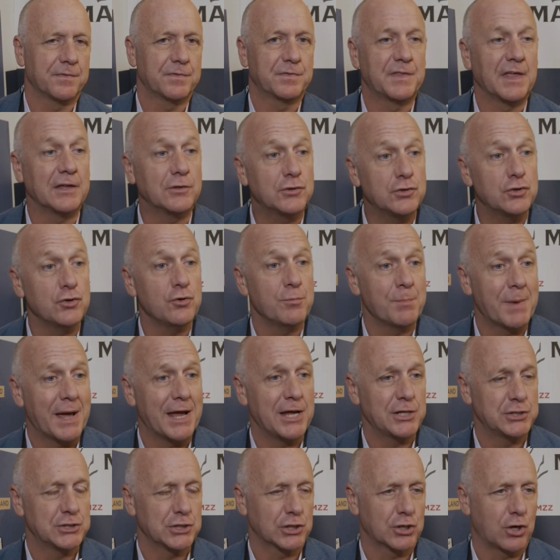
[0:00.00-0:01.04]
There are two
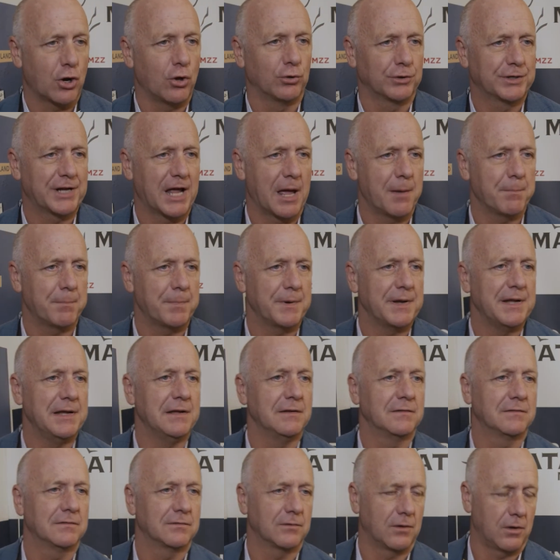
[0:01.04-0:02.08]
major gold
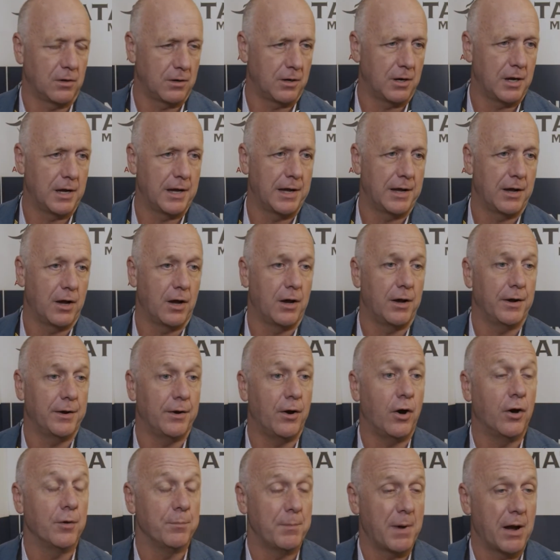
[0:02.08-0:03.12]
companies
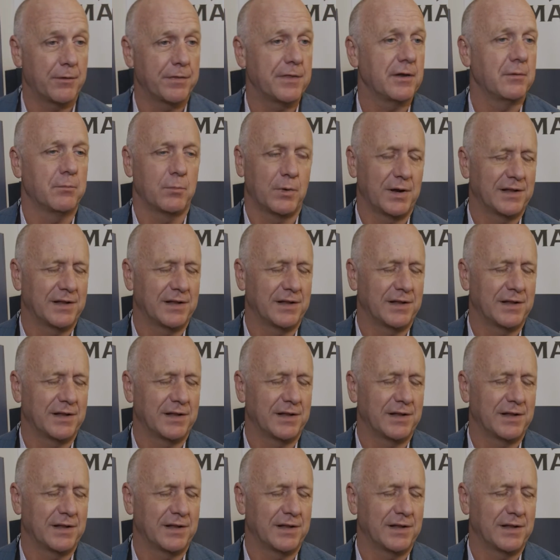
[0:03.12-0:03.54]
on Marathon.